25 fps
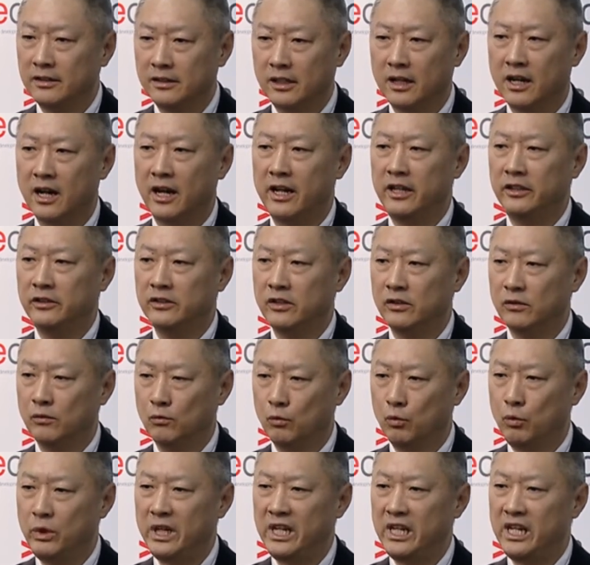tight
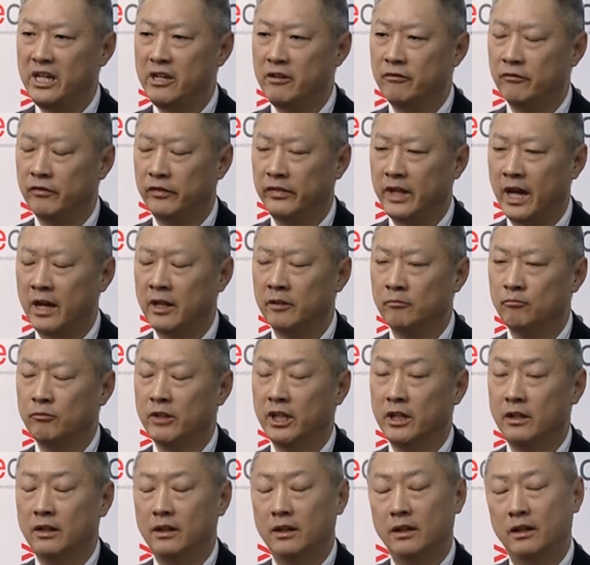weave, that
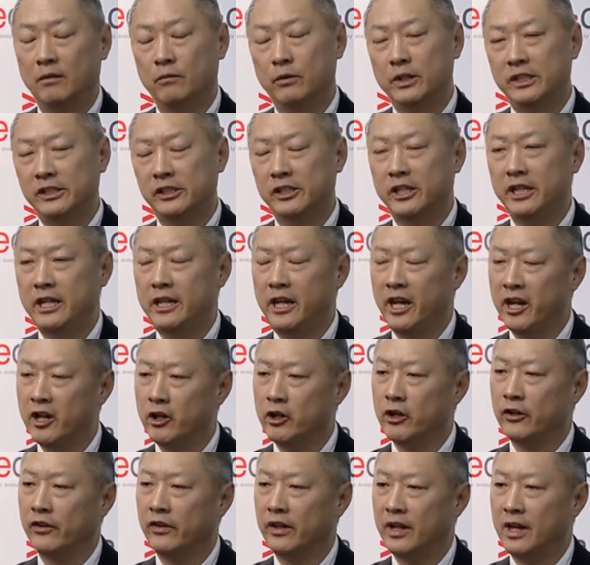we see
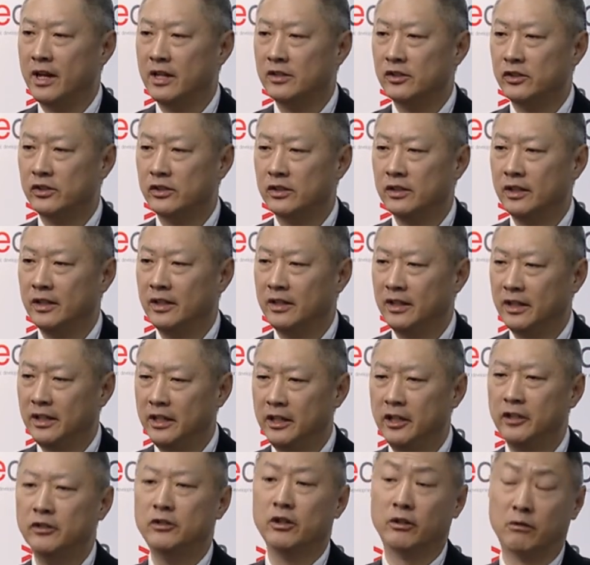health as
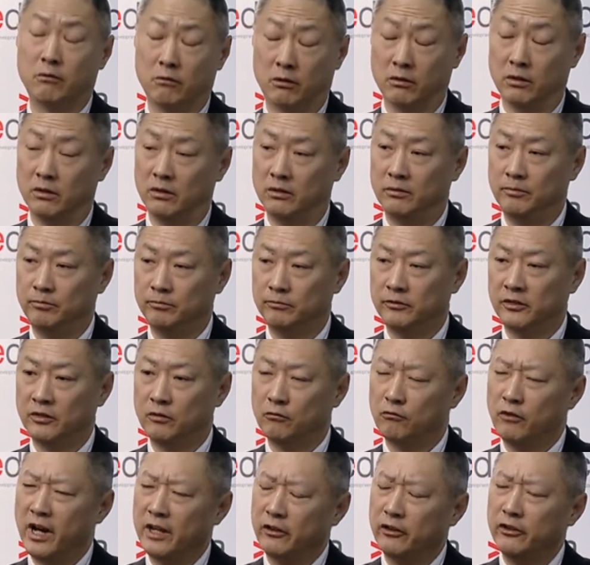integral
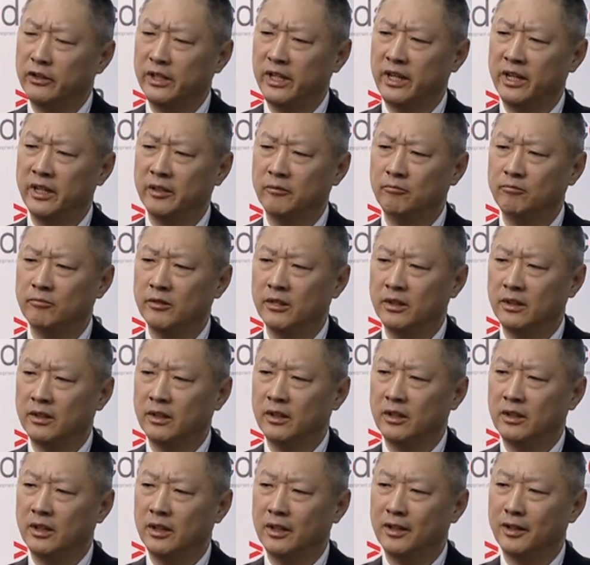rather than
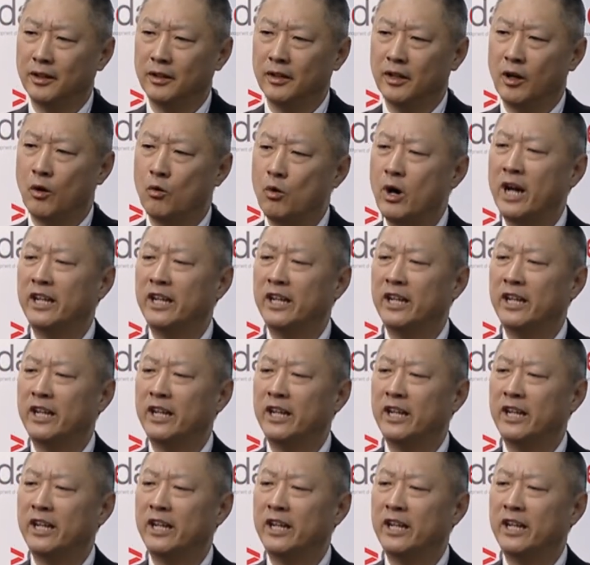a